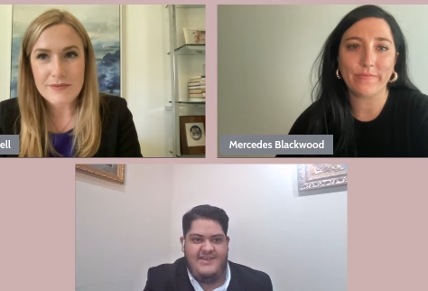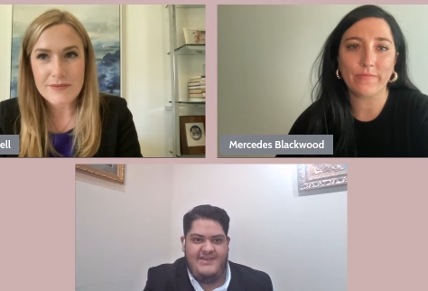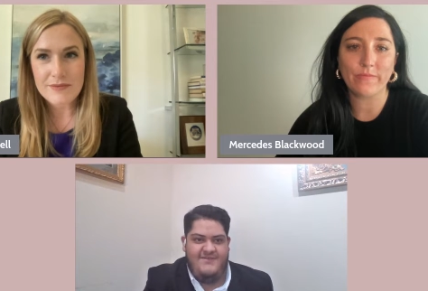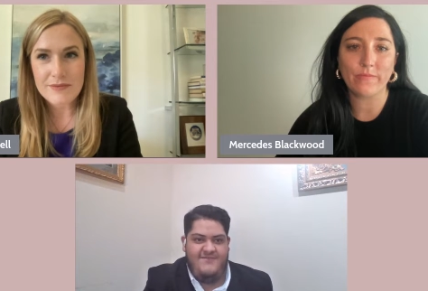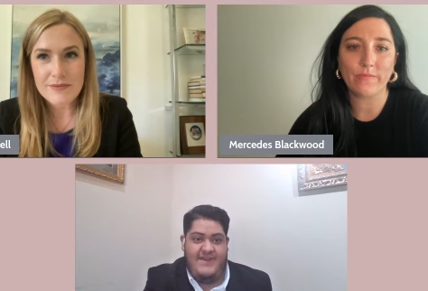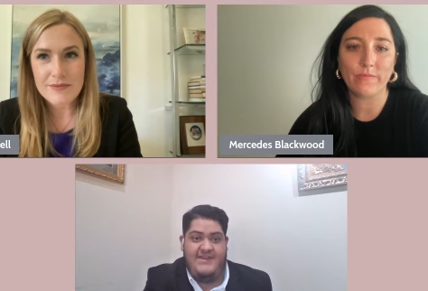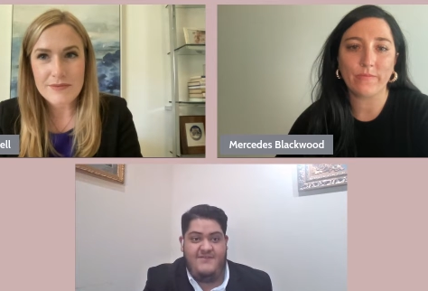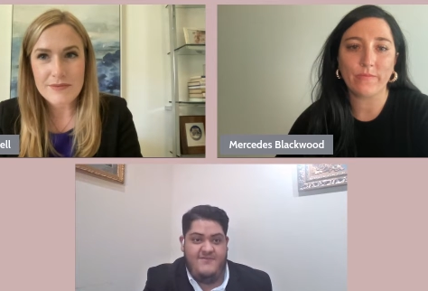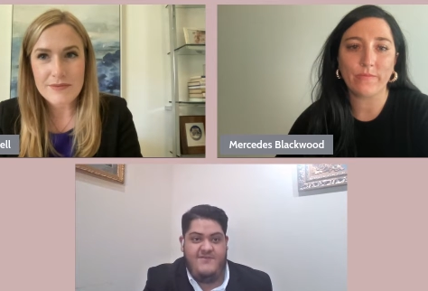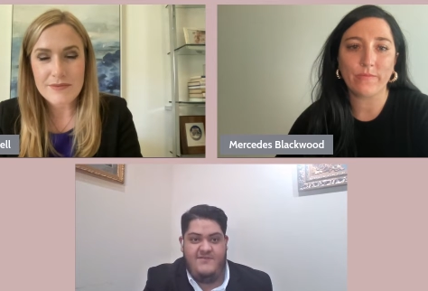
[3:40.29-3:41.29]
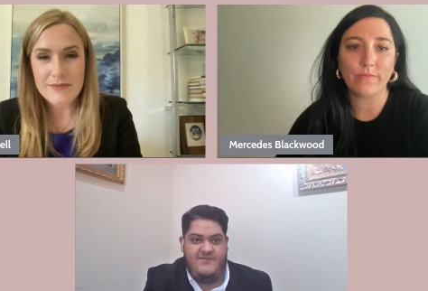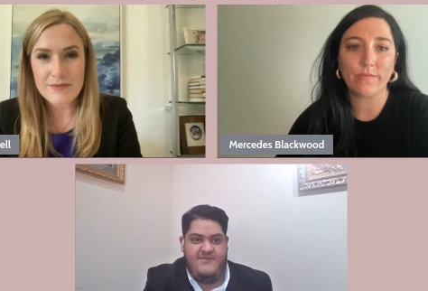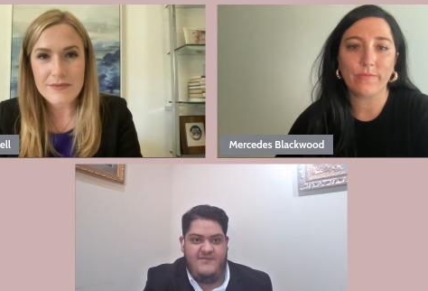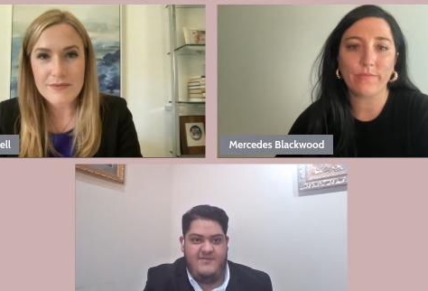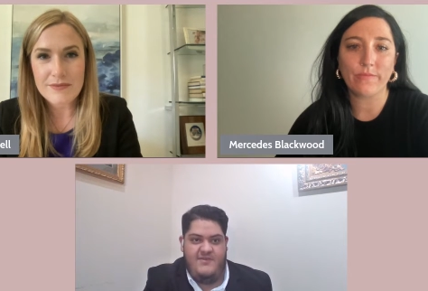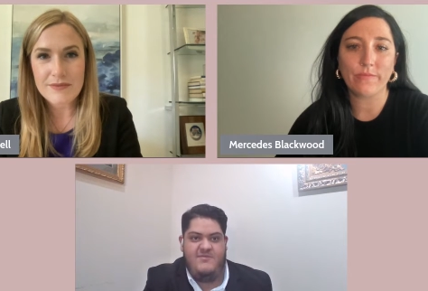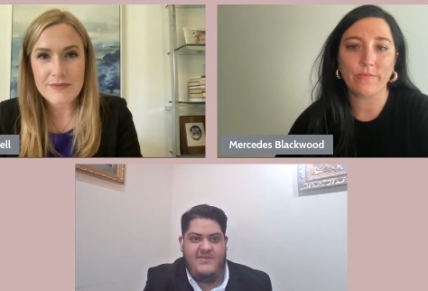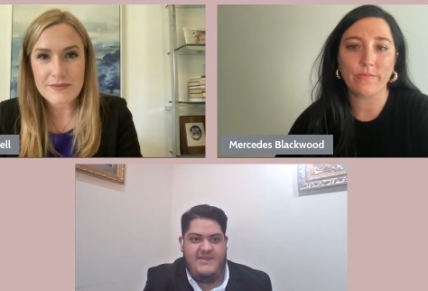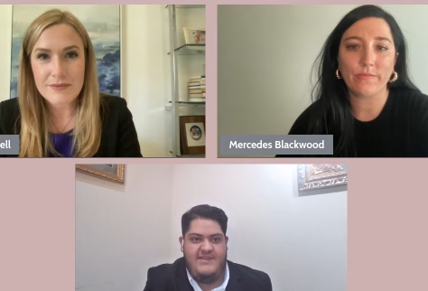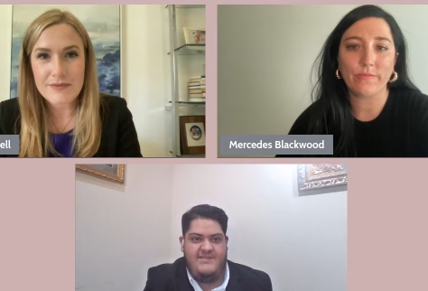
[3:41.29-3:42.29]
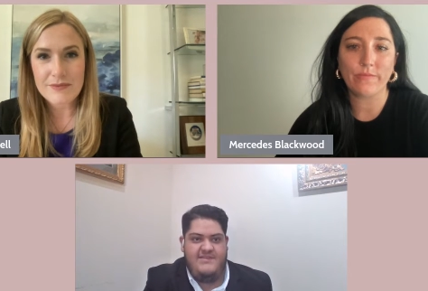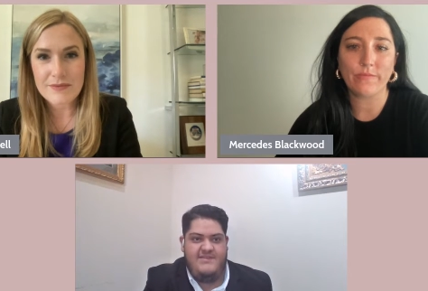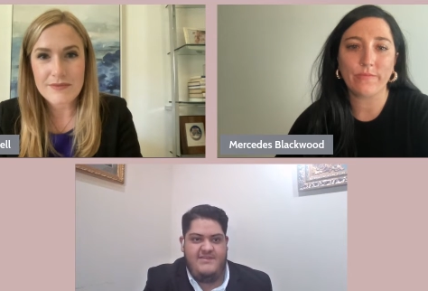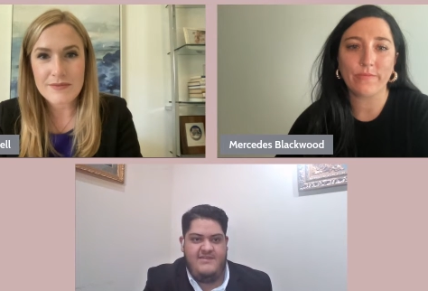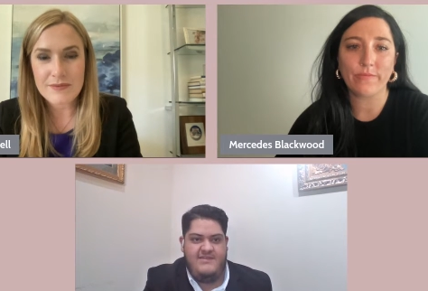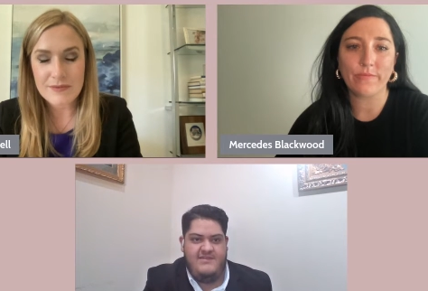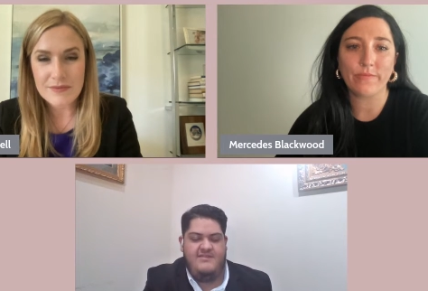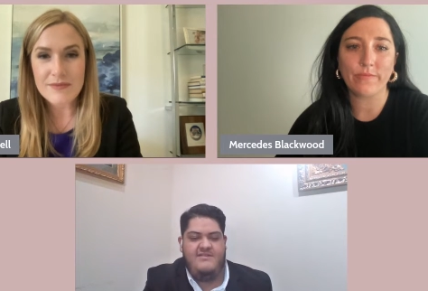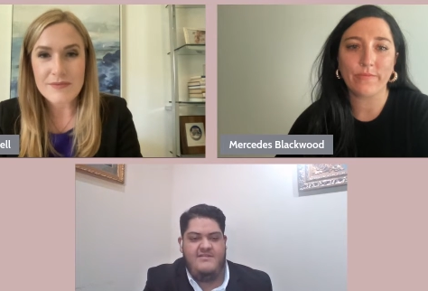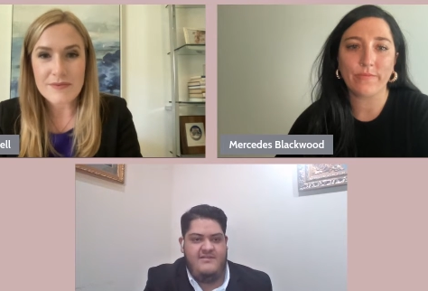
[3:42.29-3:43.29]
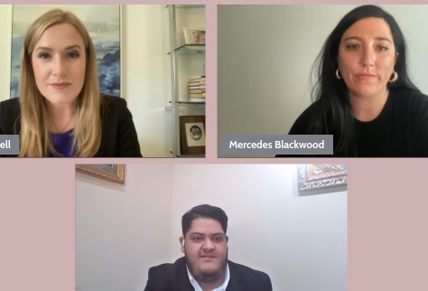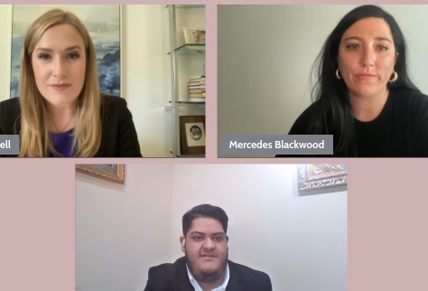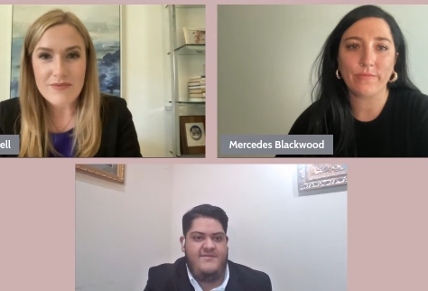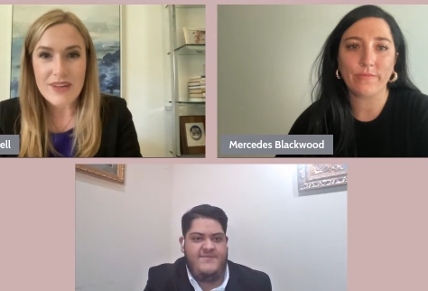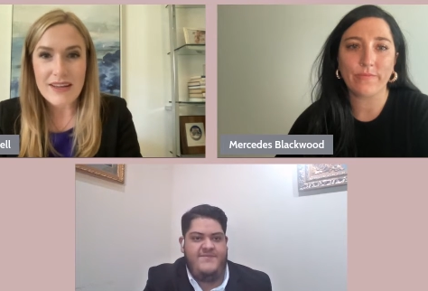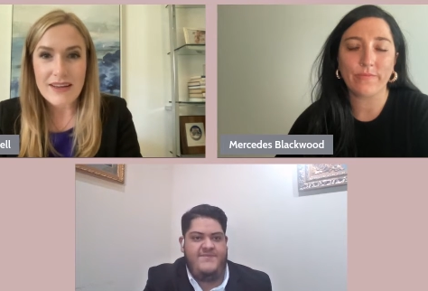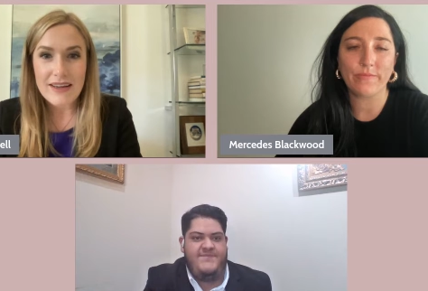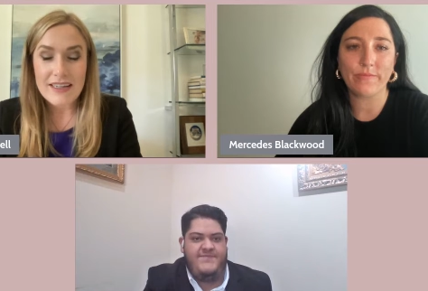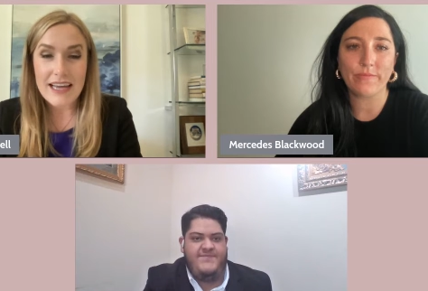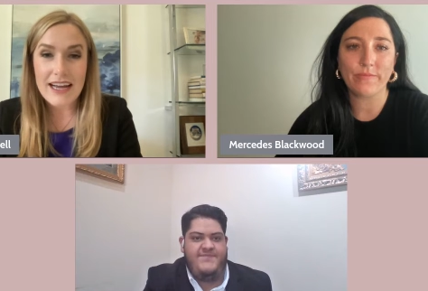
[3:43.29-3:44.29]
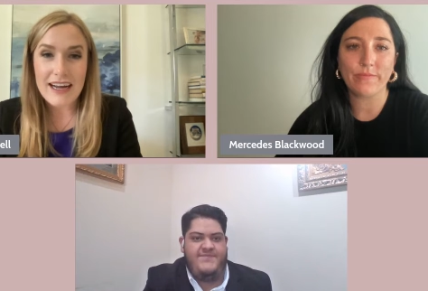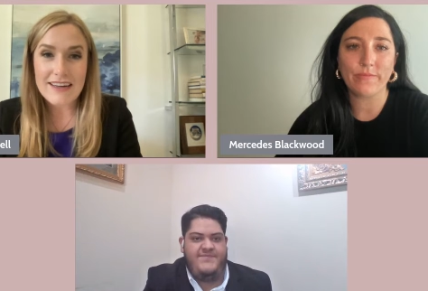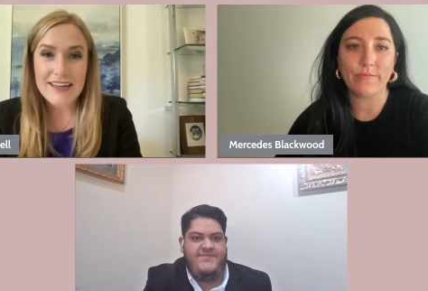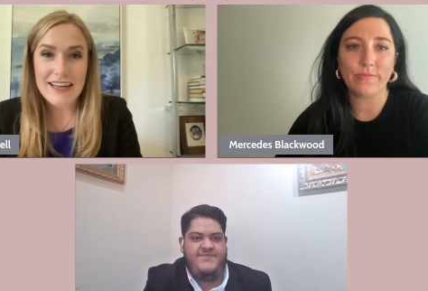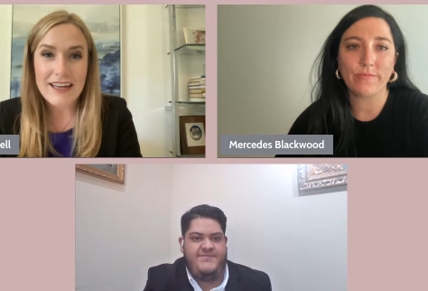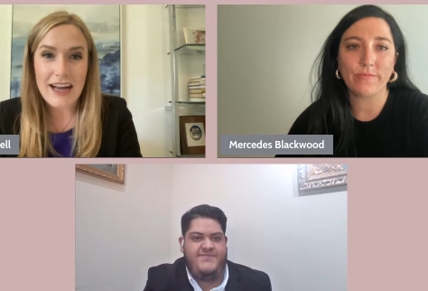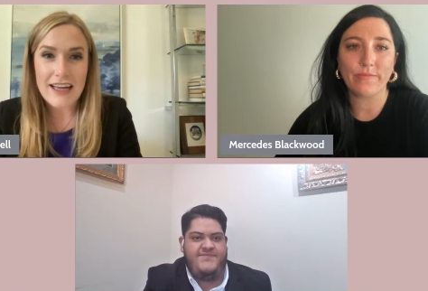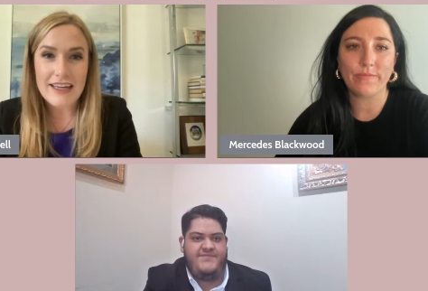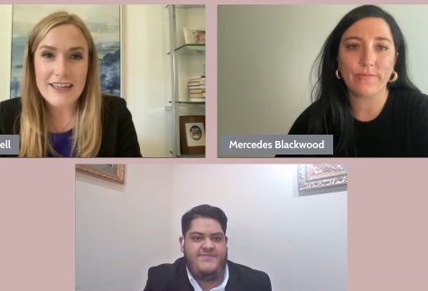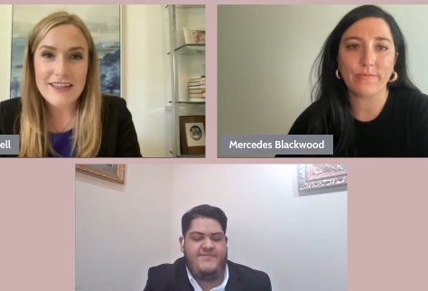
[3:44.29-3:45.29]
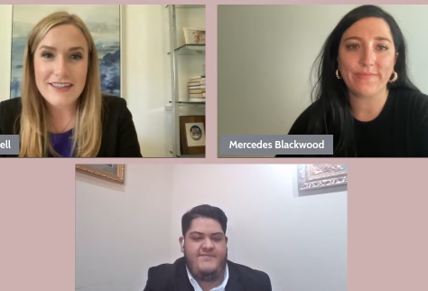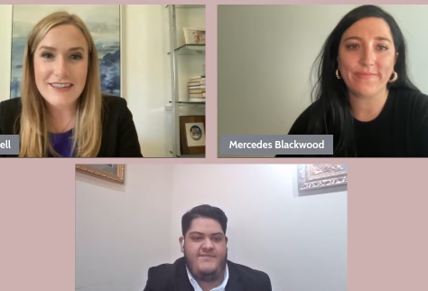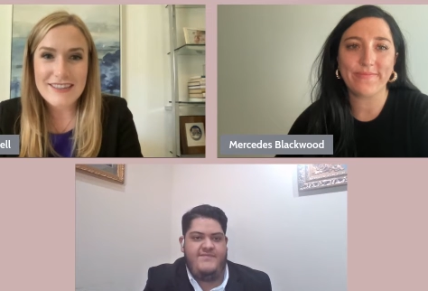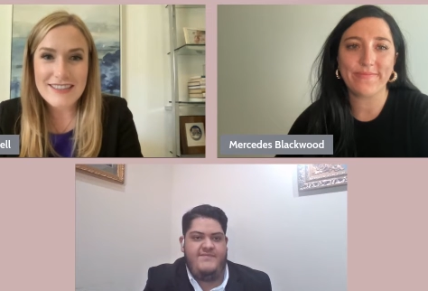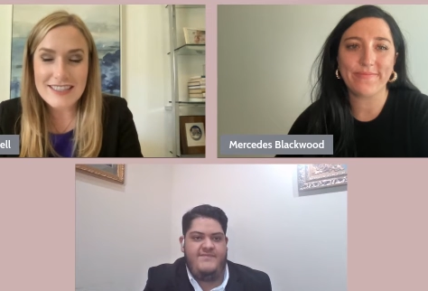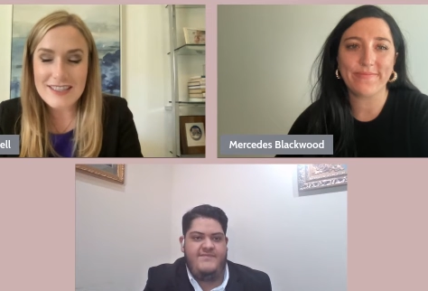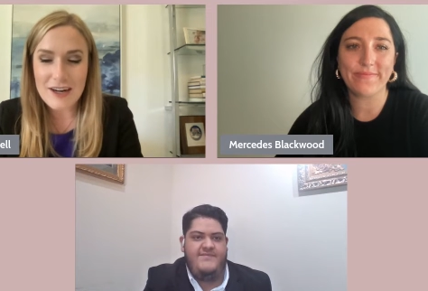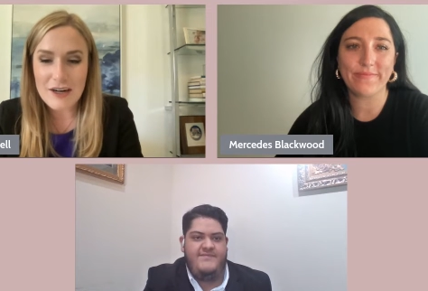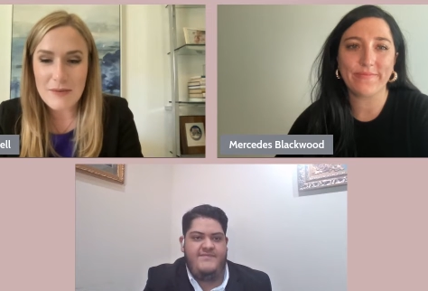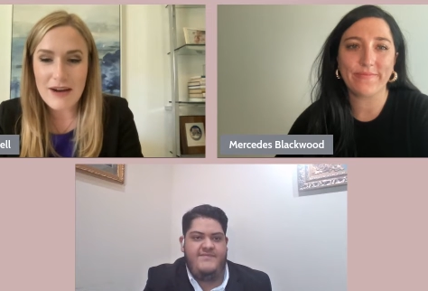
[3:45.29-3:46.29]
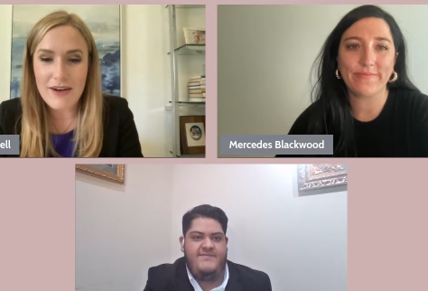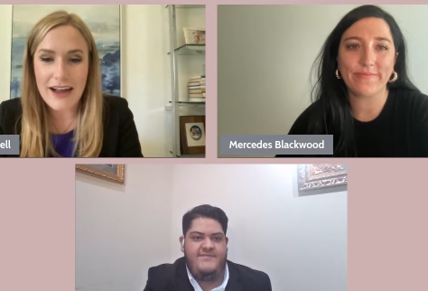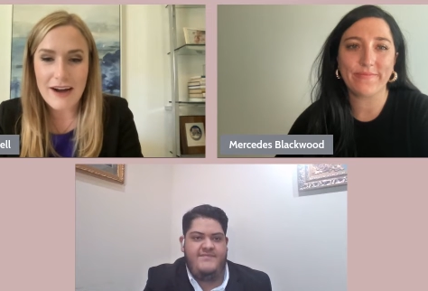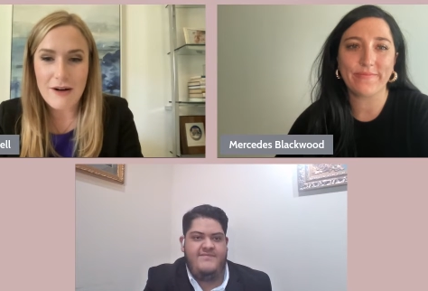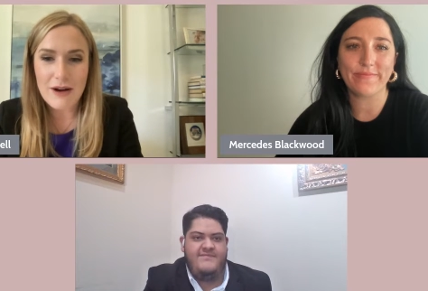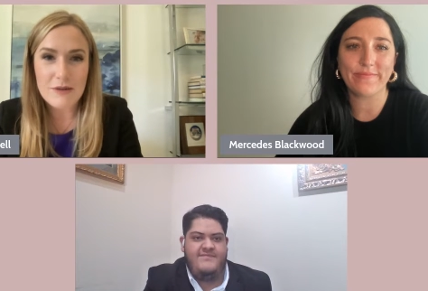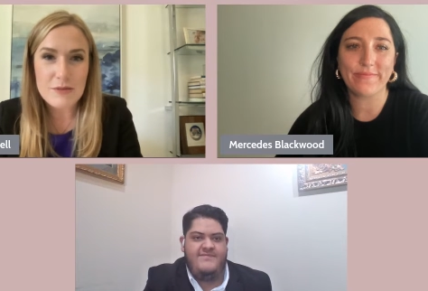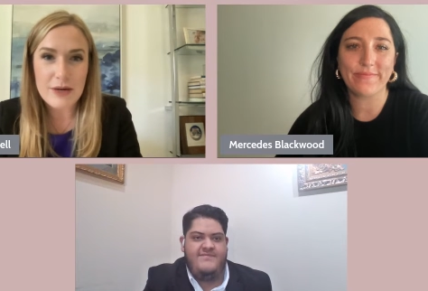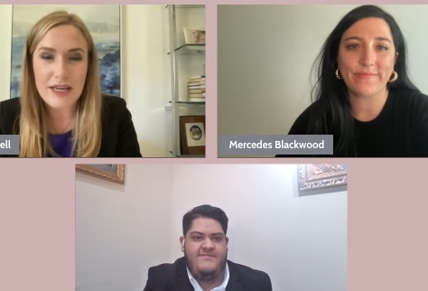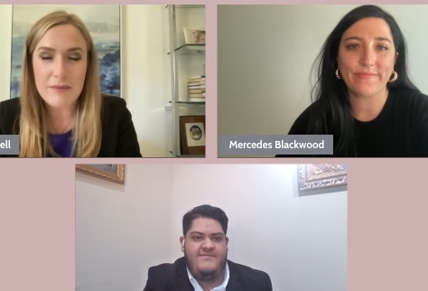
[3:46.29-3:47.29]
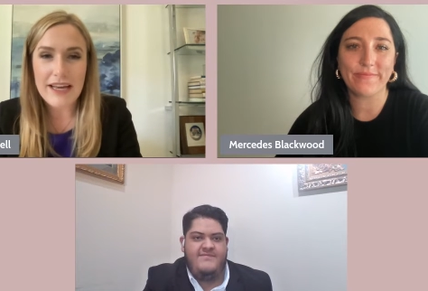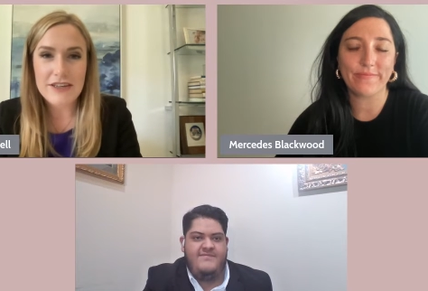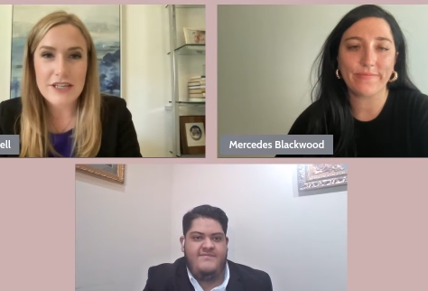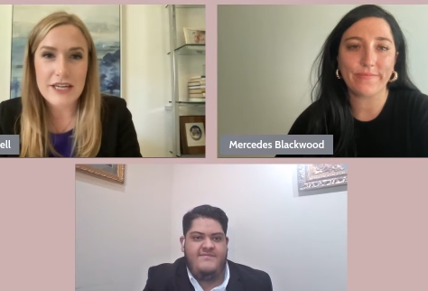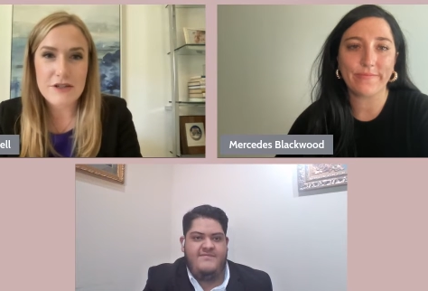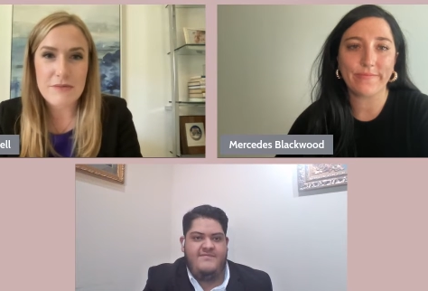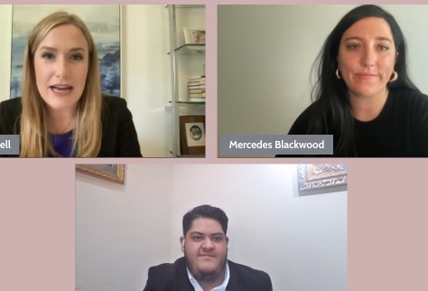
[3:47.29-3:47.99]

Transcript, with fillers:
Speaker 1: kind of fighting for their place?
Speaker 2: Yeah, I, I did talk about how I was bringing my education